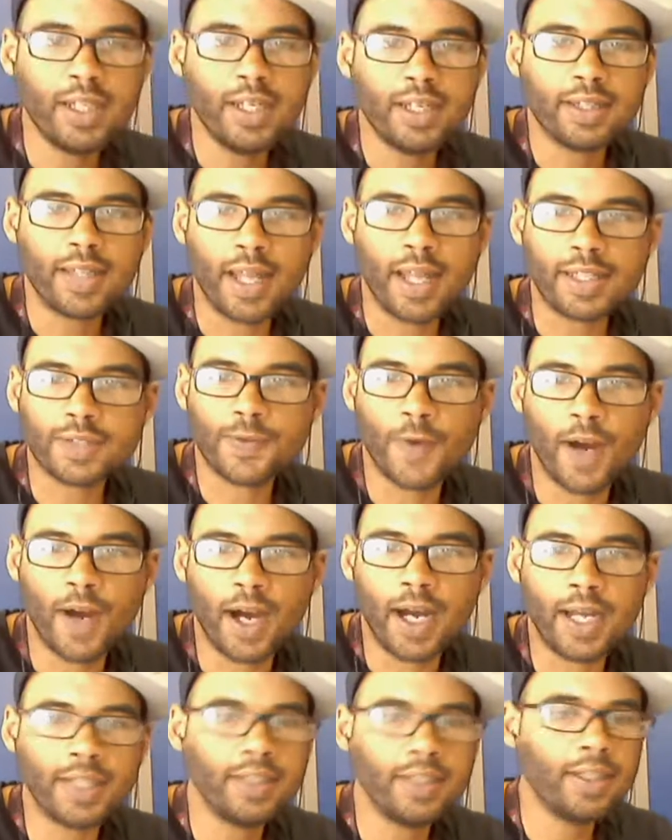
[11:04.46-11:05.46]
That's
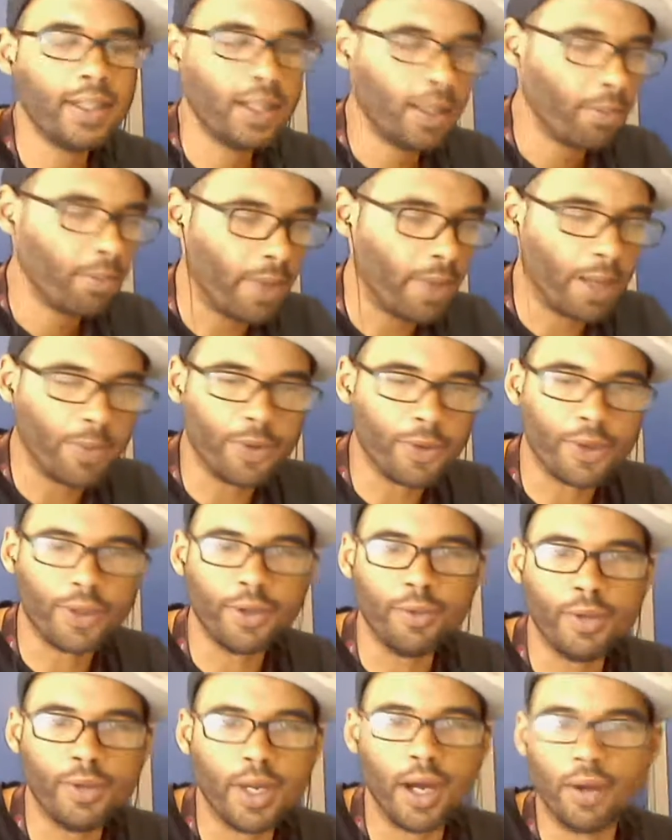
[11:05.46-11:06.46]
fine. Maybe
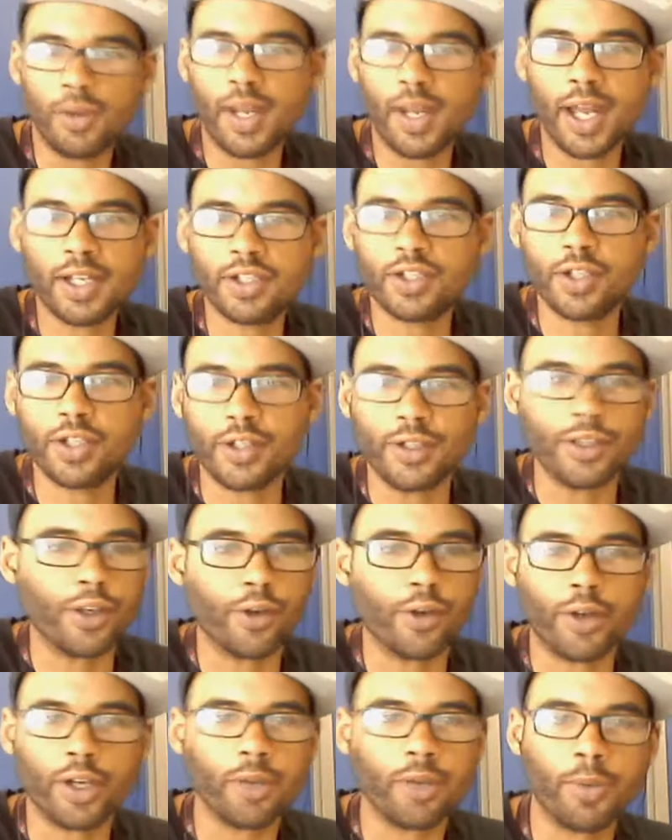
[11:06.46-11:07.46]
next year you're
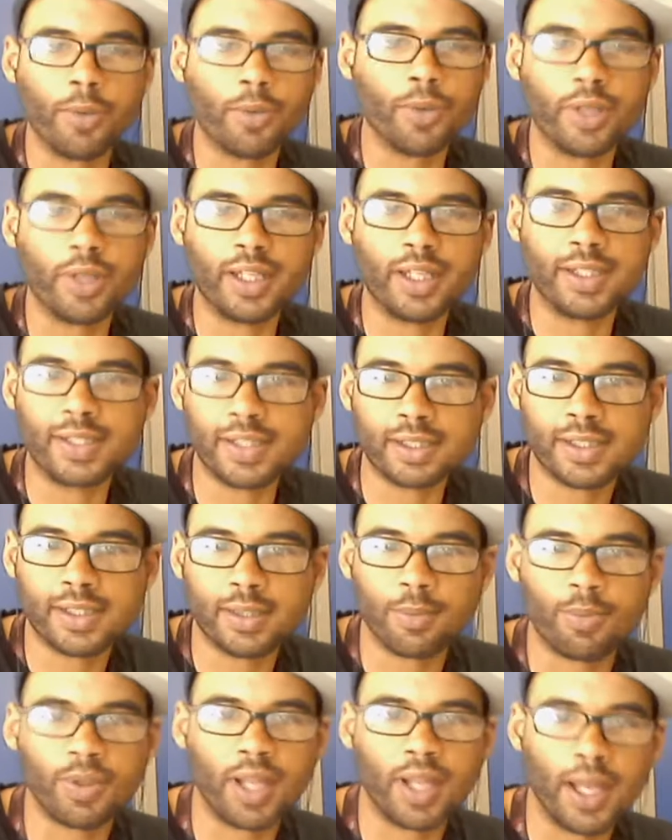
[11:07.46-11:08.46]
going to be releasing some
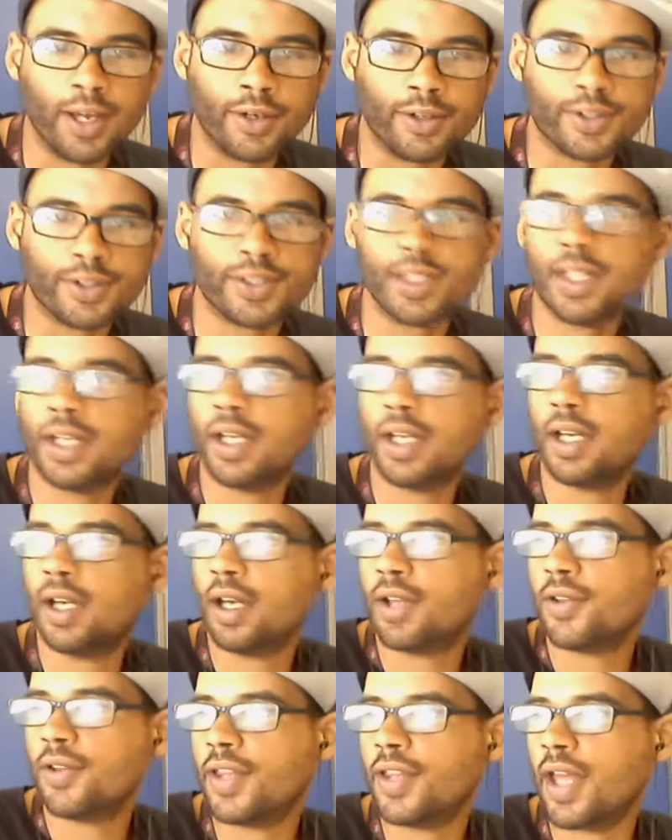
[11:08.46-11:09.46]
players
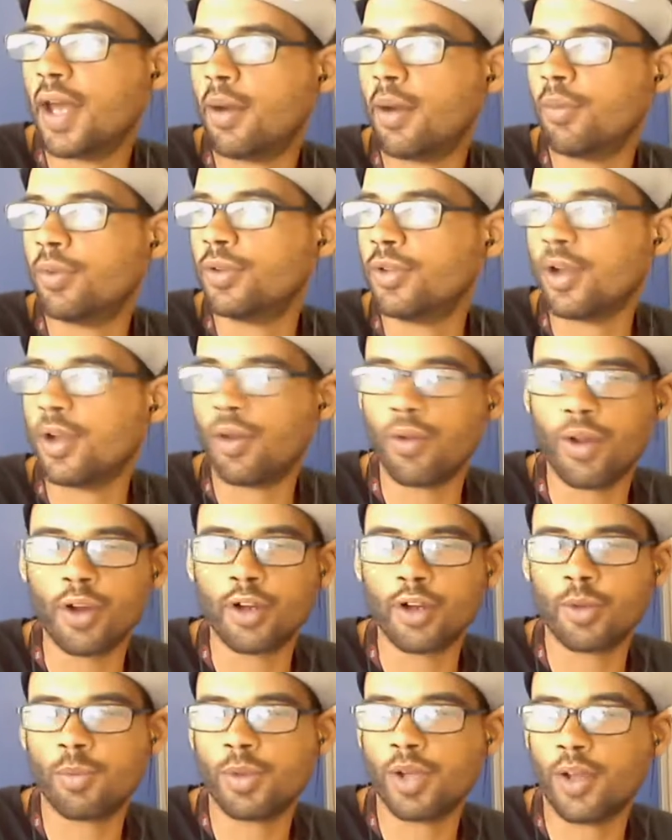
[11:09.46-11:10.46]
that will no
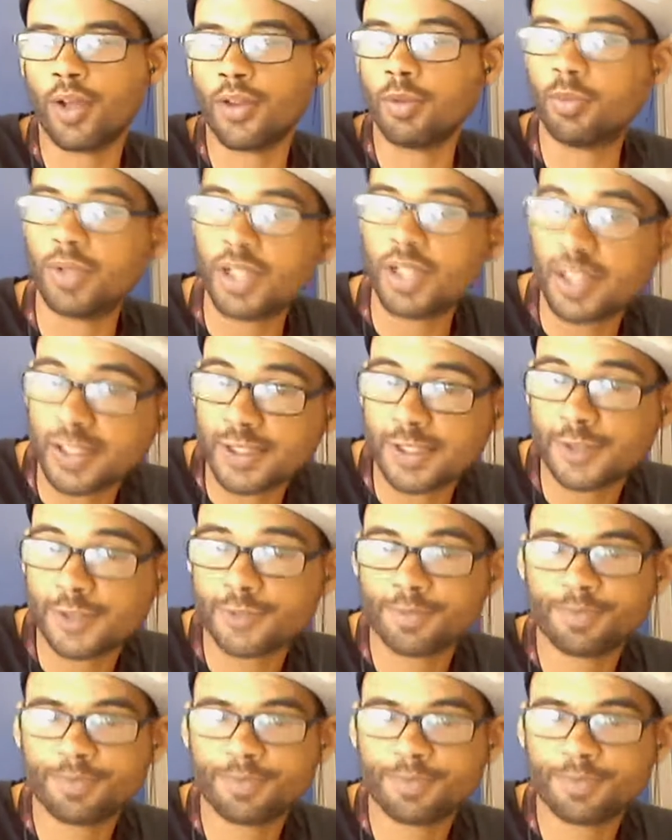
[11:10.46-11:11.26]
longer be on the books.